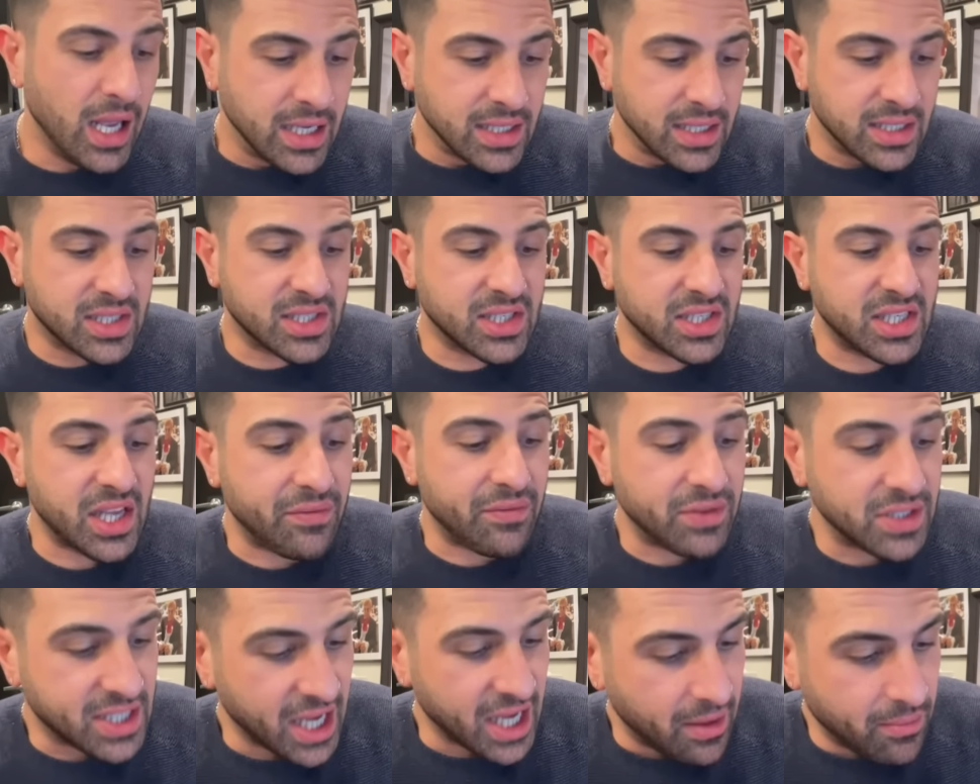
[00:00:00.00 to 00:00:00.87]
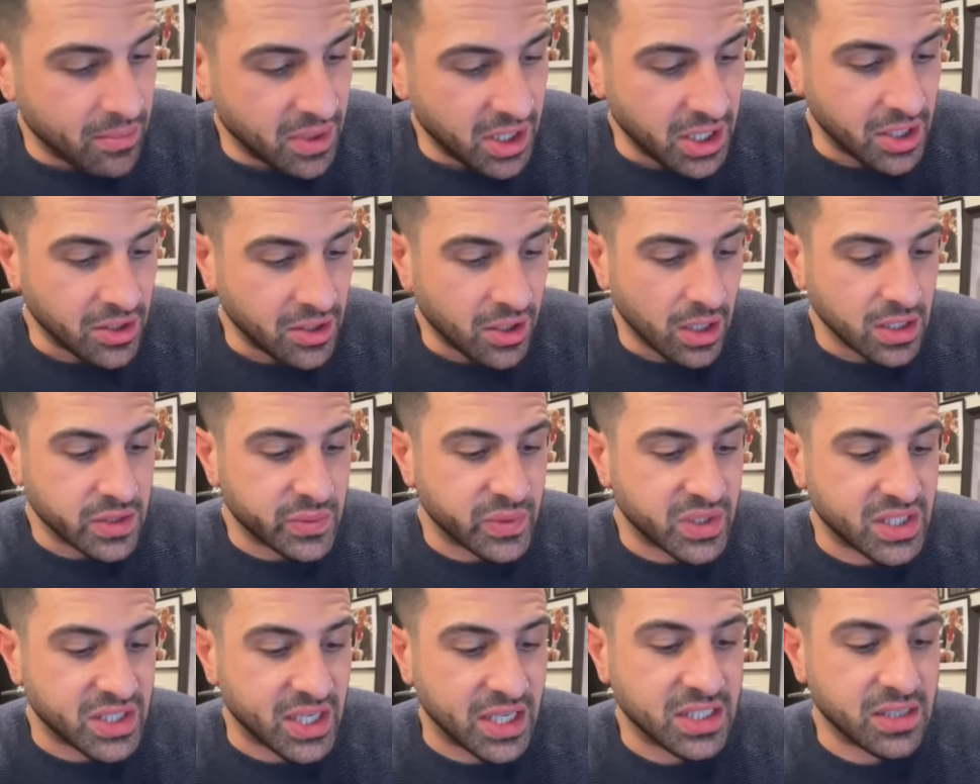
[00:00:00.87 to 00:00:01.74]
$17 million
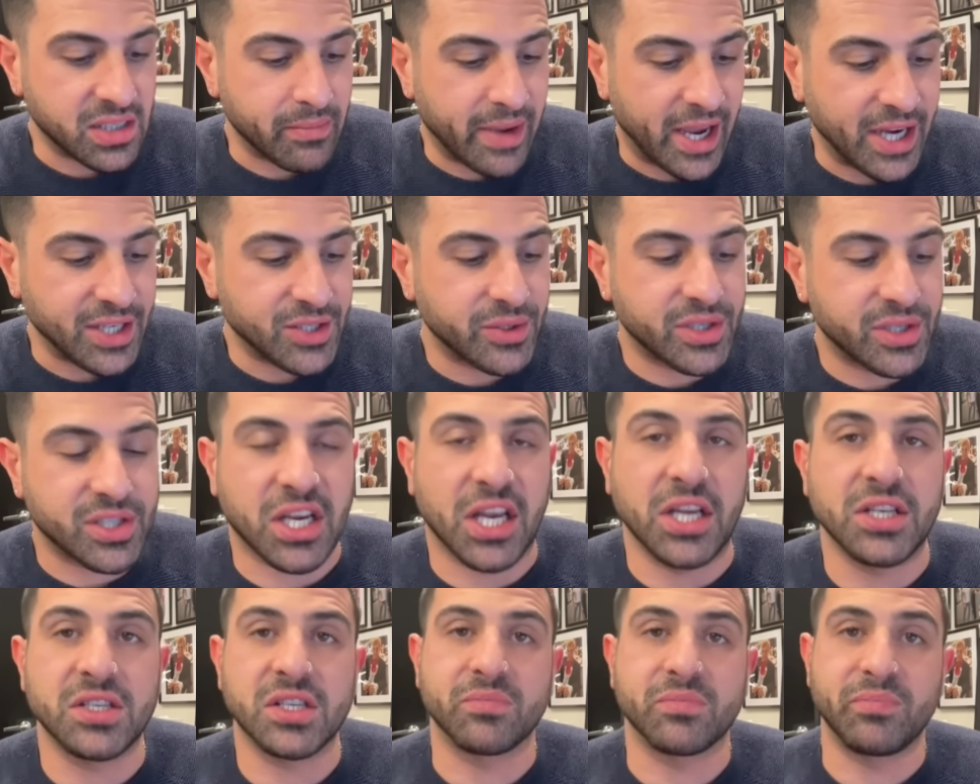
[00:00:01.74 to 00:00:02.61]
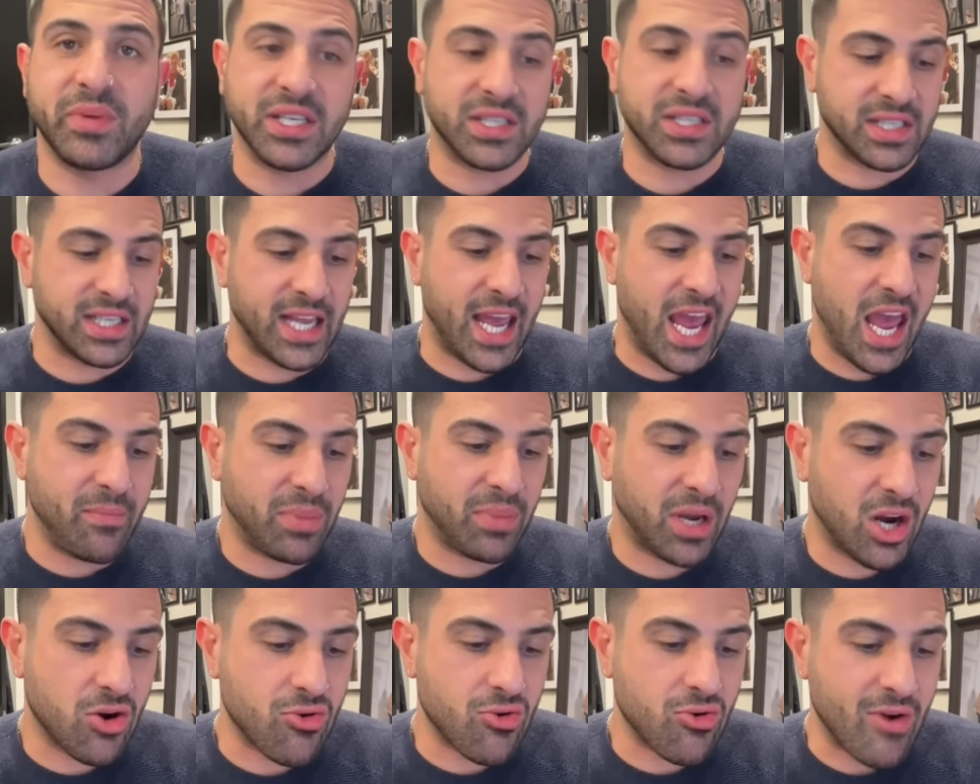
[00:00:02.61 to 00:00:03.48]
was sent to major exchanges,
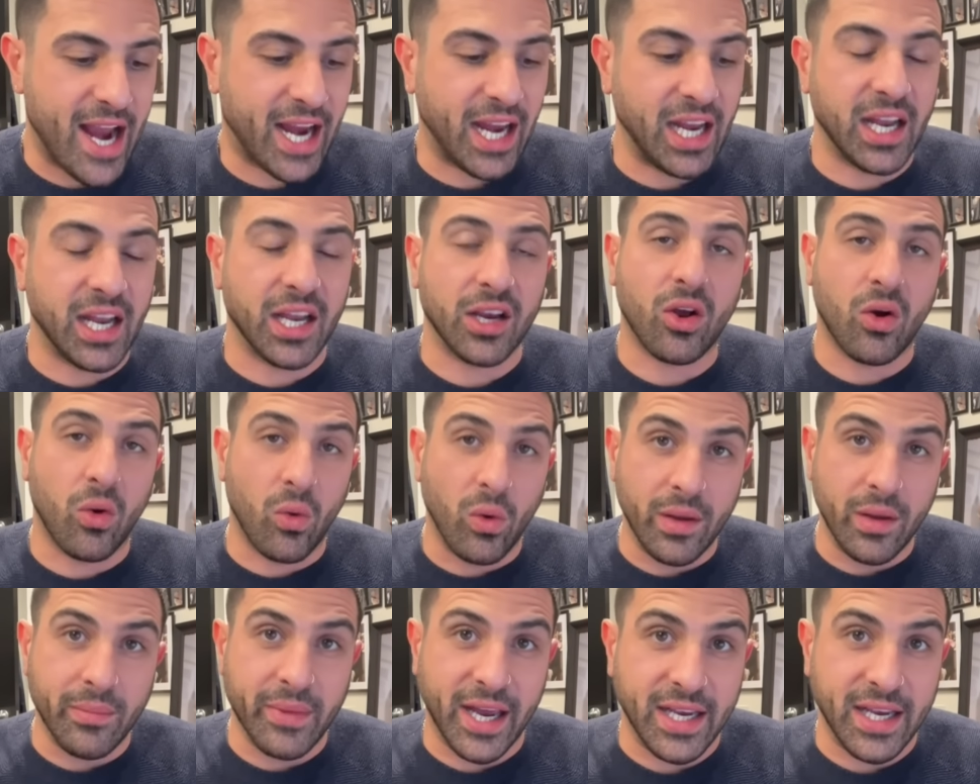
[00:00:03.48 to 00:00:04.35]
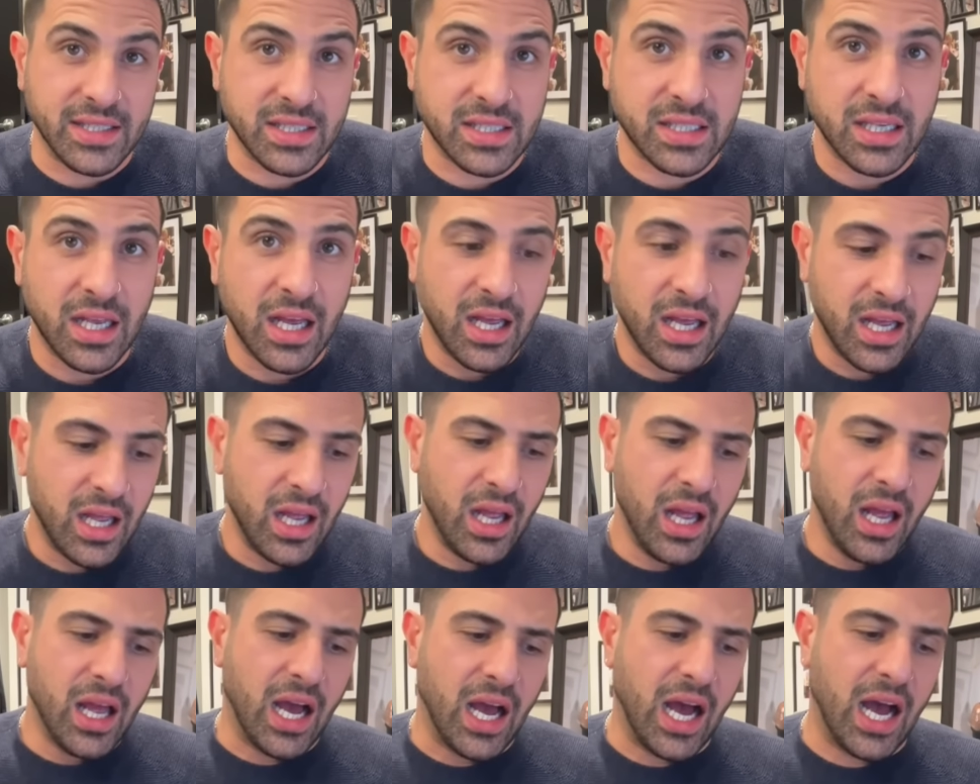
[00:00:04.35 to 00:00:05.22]
Bitstamp, Kraken, and Coinbase,
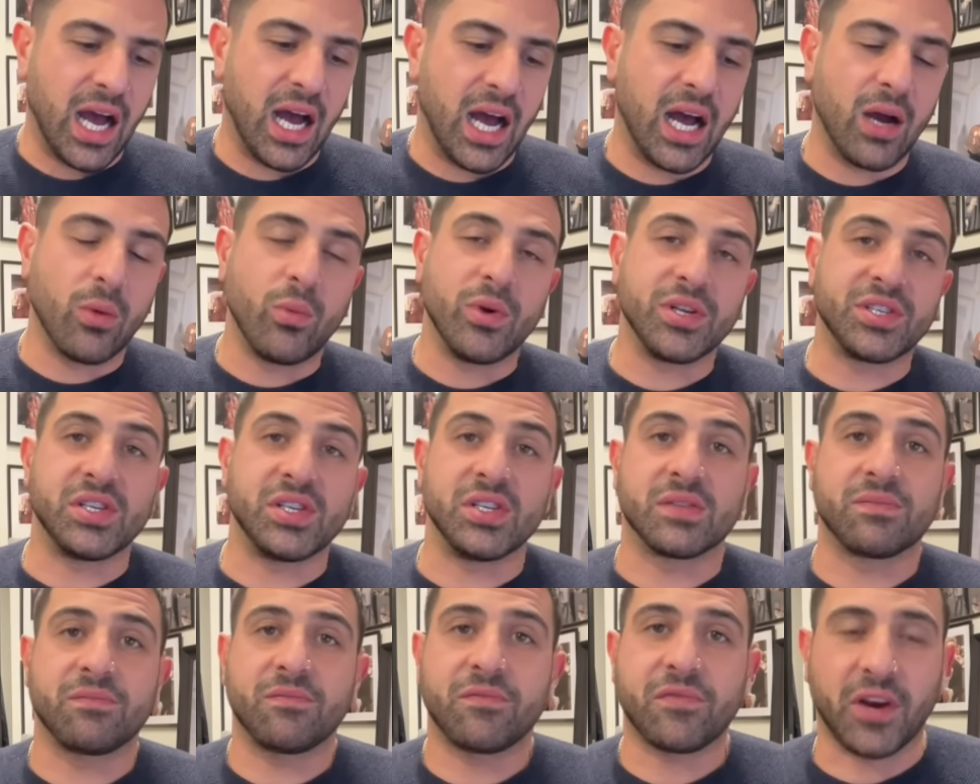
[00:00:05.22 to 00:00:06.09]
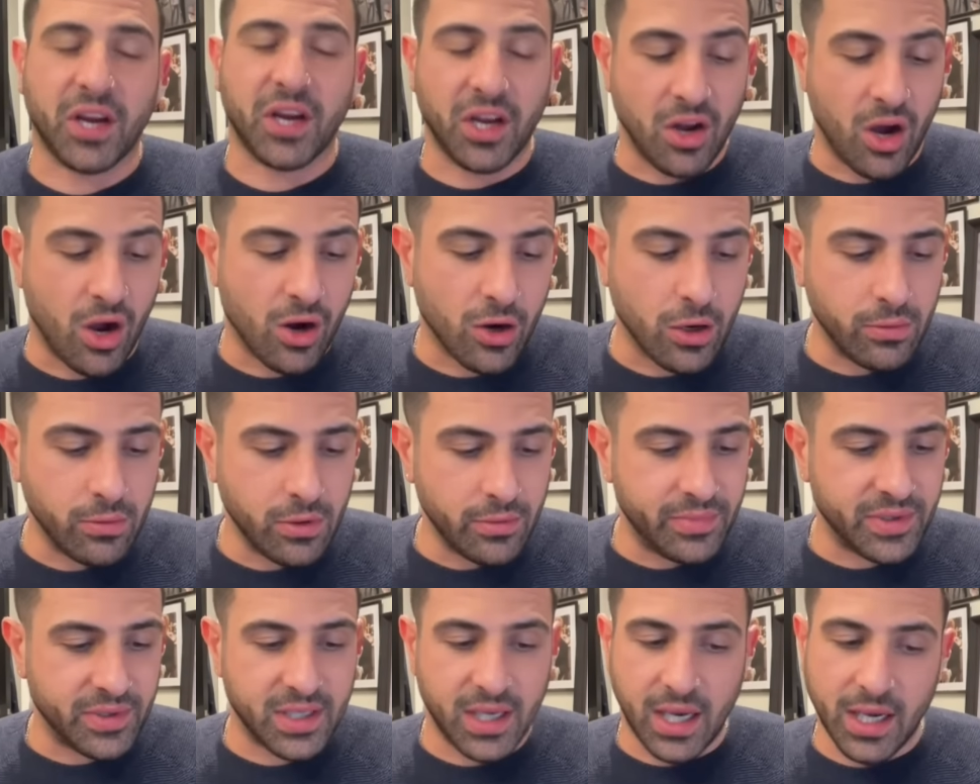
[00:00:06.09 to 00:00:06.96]
which is freaking horrible,
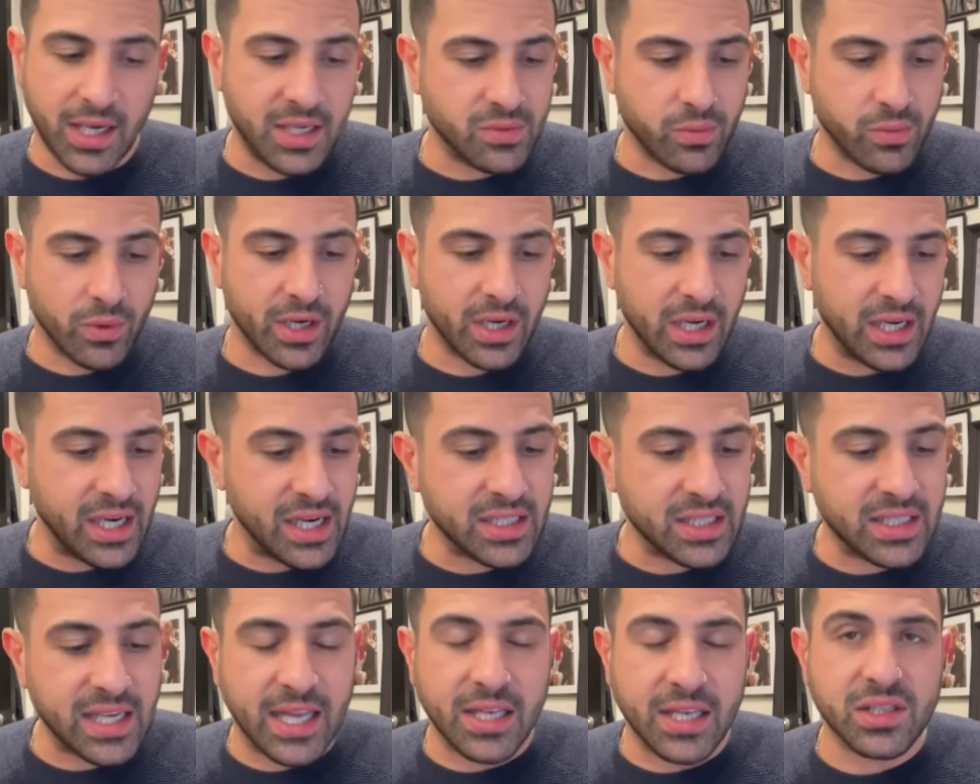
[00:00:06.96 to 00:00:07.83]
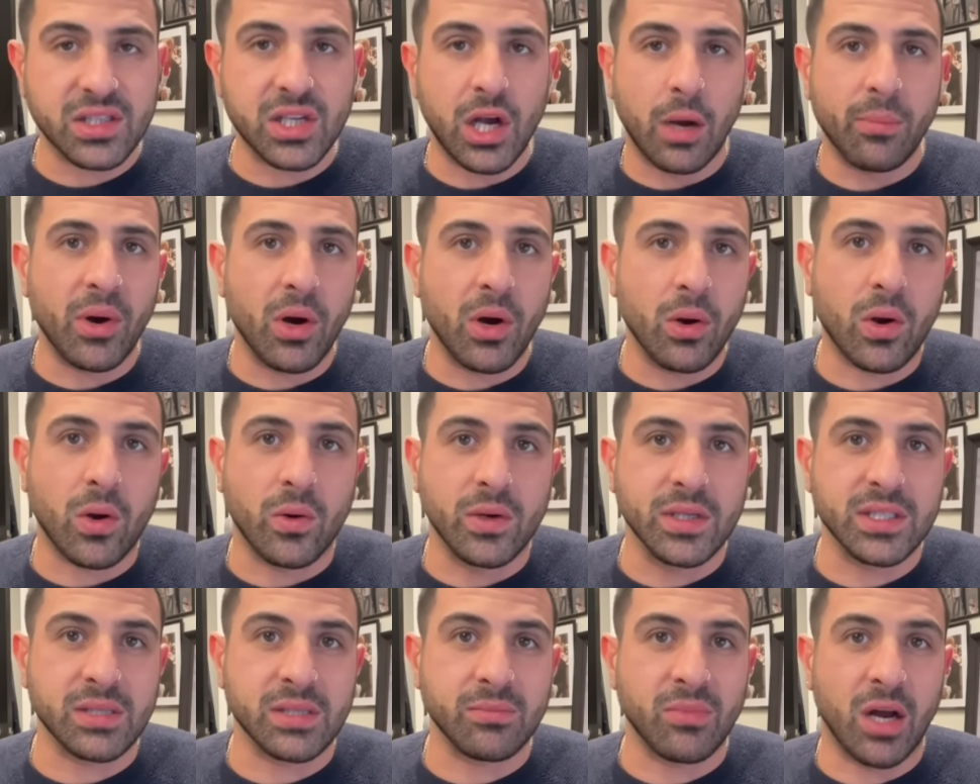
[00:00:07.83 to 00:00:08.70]
but it is what it is. And the top
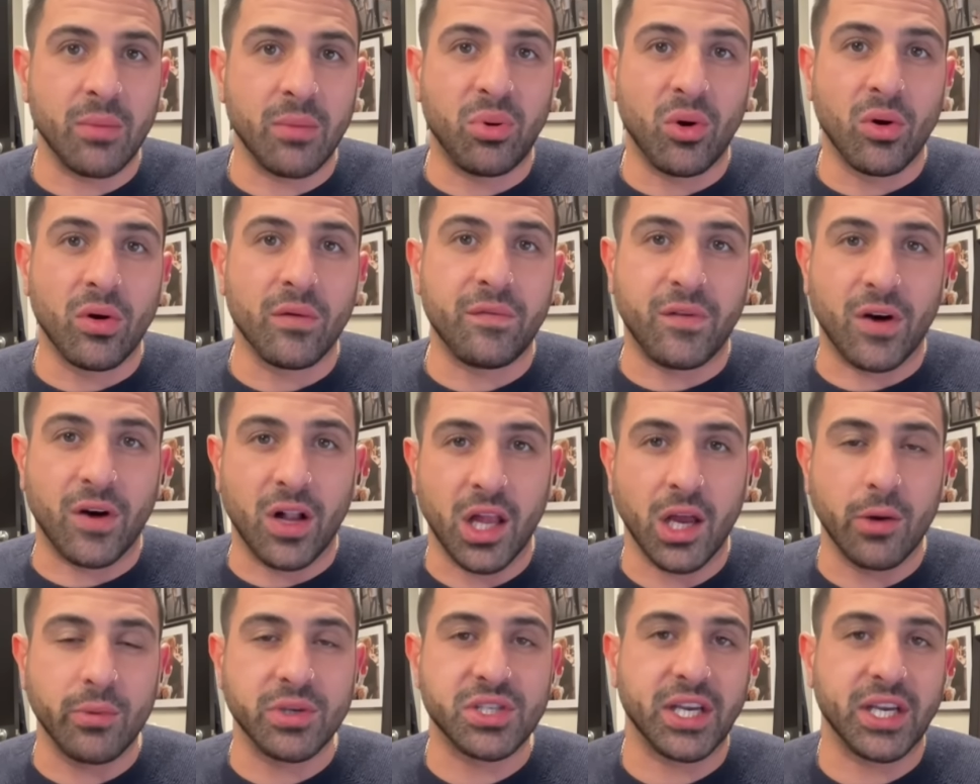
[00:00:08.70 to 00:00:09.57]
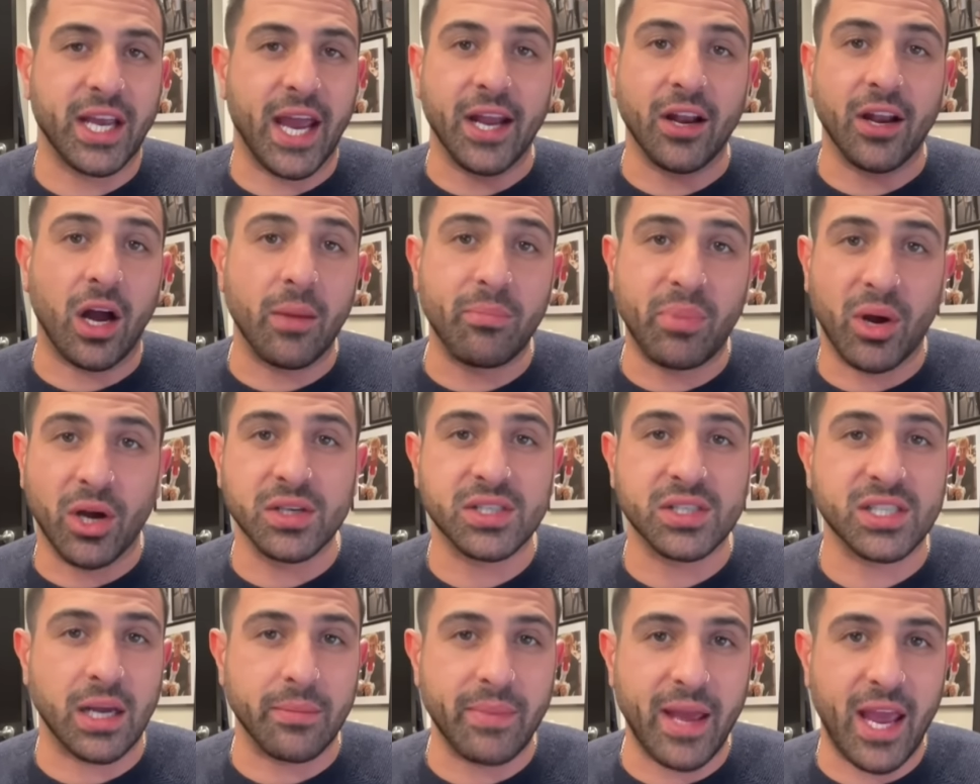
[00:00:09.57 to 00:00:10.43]
altcoins in my portfolio, which again, I
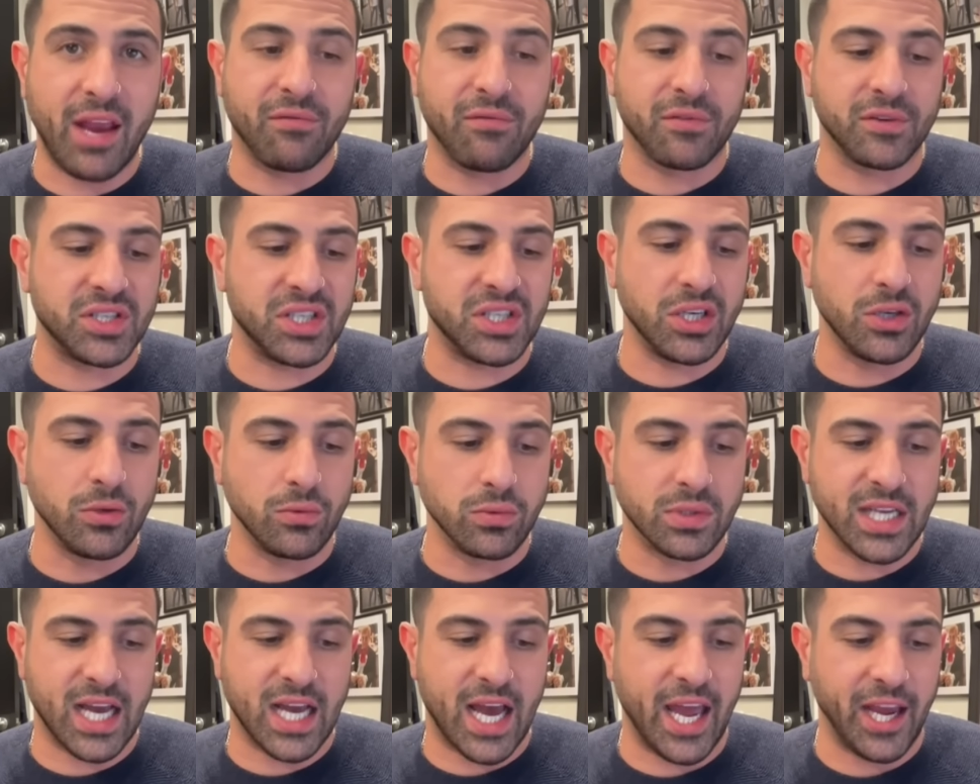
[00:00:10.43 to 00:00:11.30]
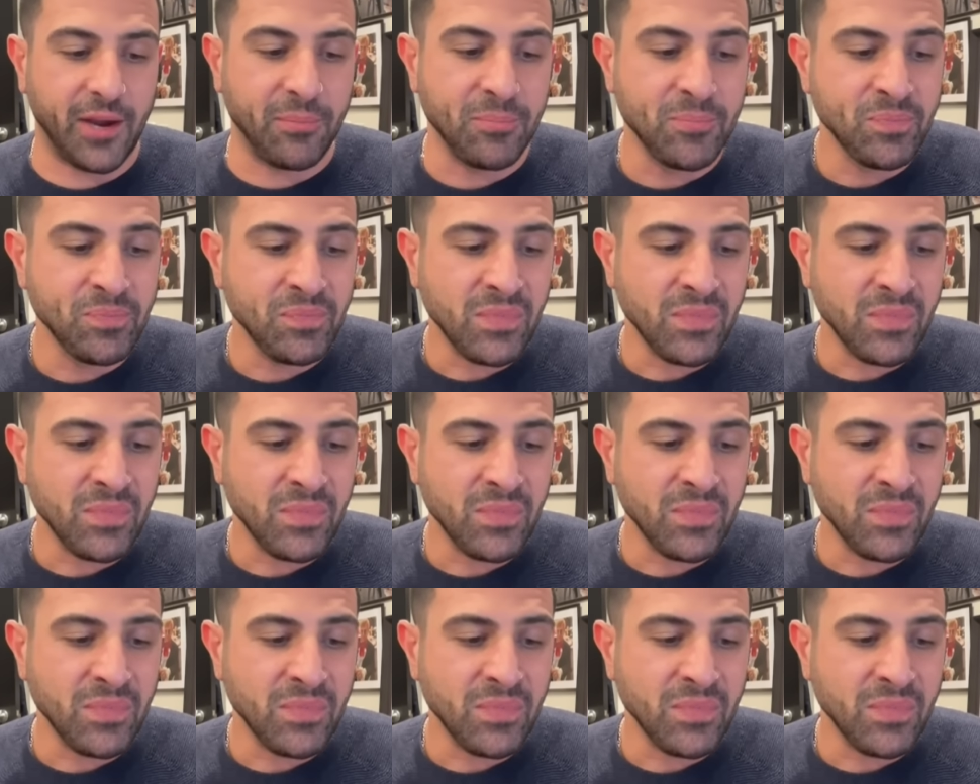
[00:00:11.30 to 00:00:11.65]
post up every single day